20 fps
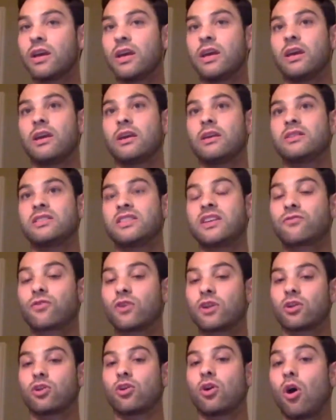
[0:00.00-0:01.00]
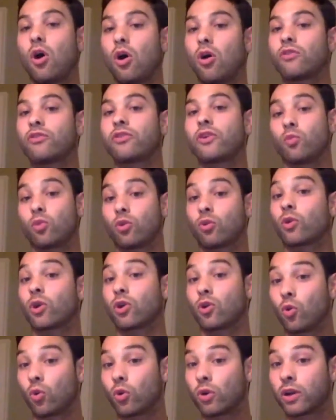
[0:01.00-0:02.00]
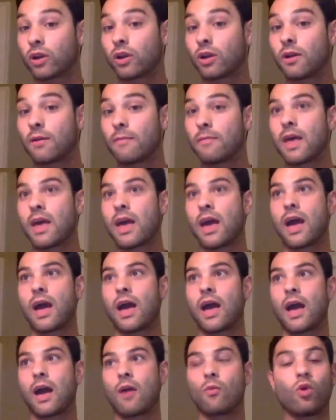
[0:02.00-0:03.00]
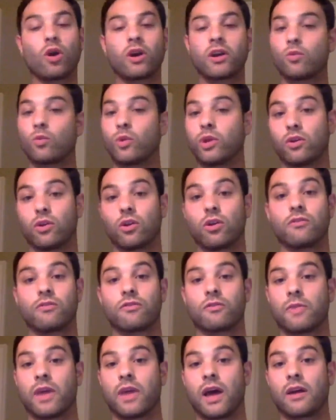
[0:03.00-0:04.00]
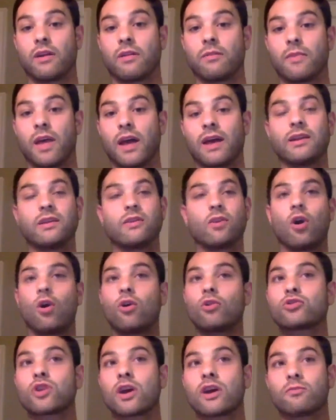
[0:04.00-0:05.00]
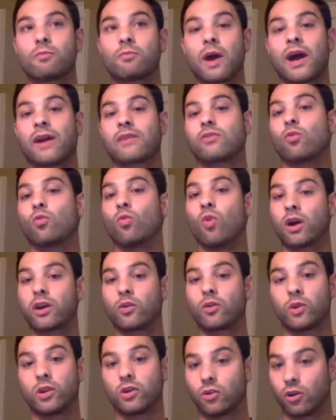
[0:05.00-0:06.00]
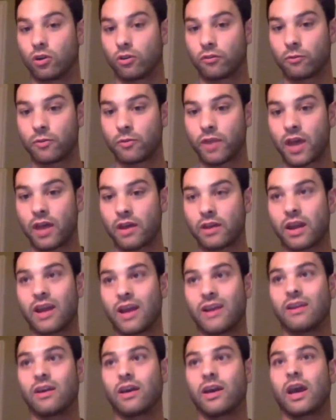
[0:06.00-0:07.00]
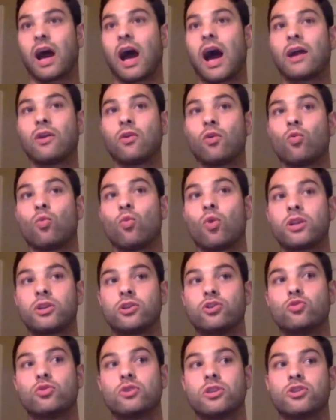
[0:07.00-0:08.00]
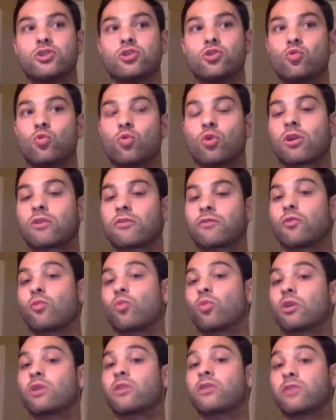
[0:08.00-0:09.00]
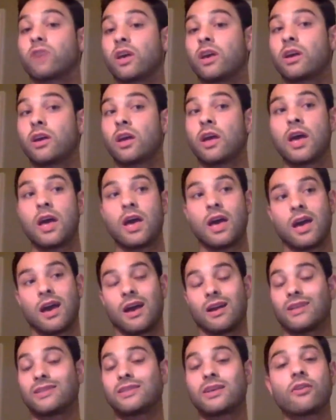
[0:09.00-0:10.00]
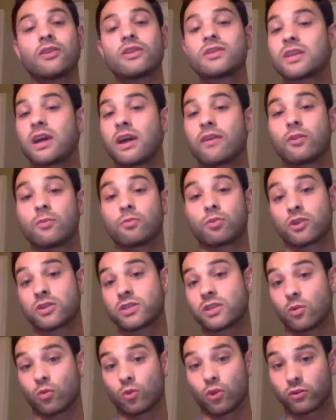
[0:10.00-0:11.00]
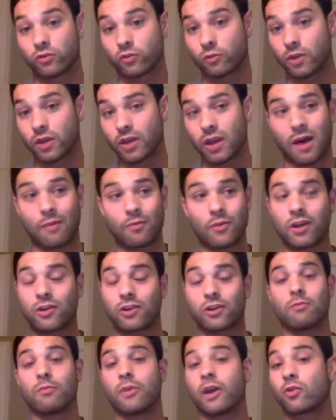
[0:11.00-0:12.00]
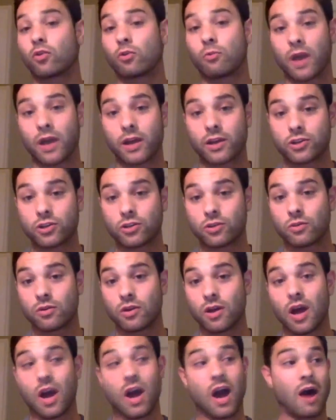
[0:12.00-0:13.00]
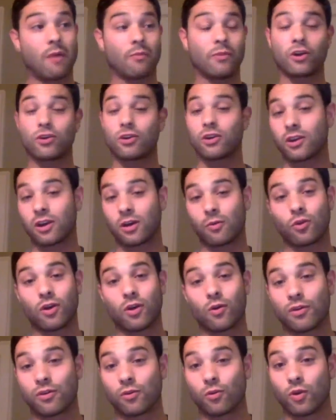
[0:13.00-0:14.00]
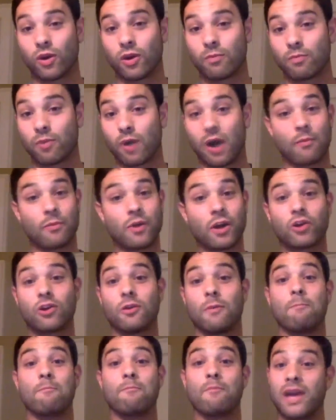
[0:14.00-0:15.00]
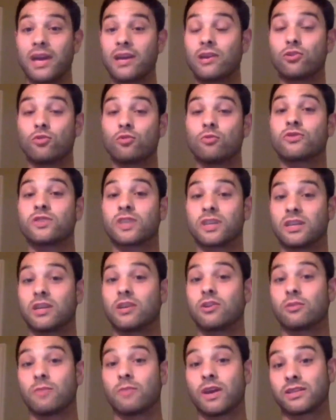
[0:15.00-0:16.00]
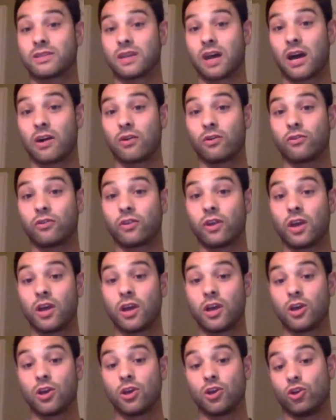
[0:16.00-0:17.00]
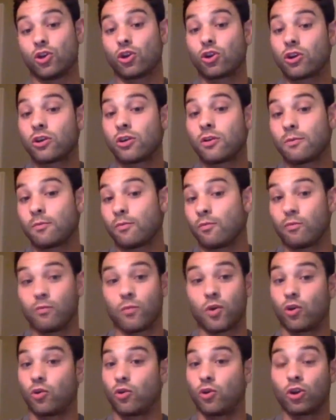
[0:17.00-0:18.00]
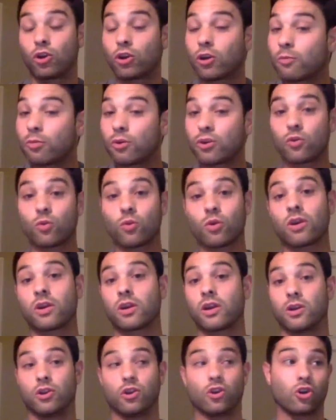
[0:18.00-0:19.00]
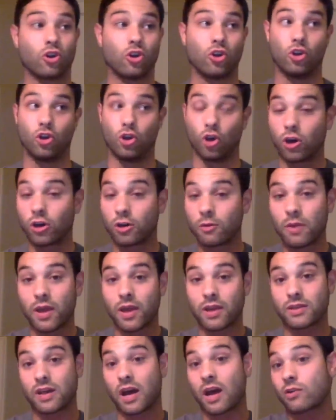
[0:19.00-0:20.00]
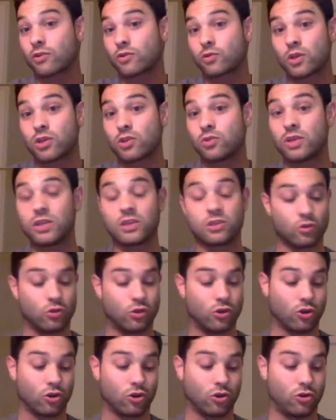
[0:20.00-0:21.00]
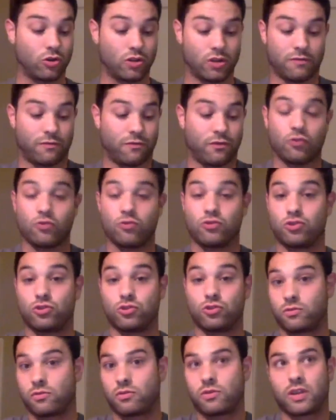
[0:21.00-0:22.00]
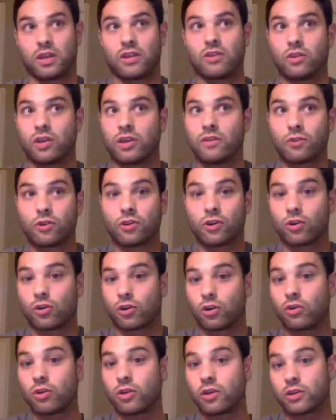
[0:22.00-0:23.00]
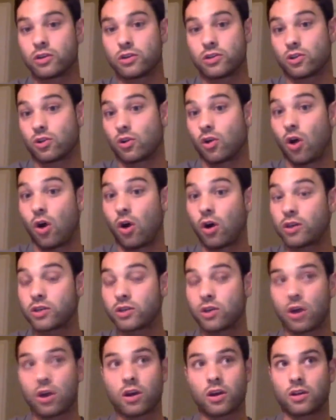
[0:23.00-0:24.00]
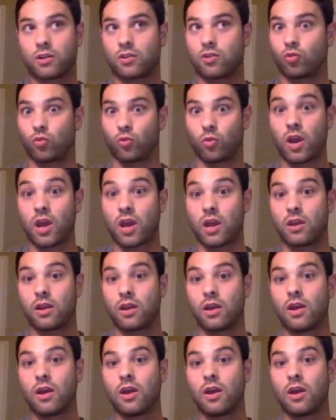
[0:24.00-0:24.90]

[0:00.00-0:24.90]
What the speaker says: in different calls that we're recording? And what can we learn from that? And it all drives back to what can we learn from that? And like, I don't want you to do work for work's sake. And I tell this to every person that works for me, I'm not gonna micromanage you. I'm not gonna come around with a whip. I'm not gonna make you sit here and make dials. You're gonna put the work in. You're gonna make dials when you need to. If you can leave a little early because you're on target, great.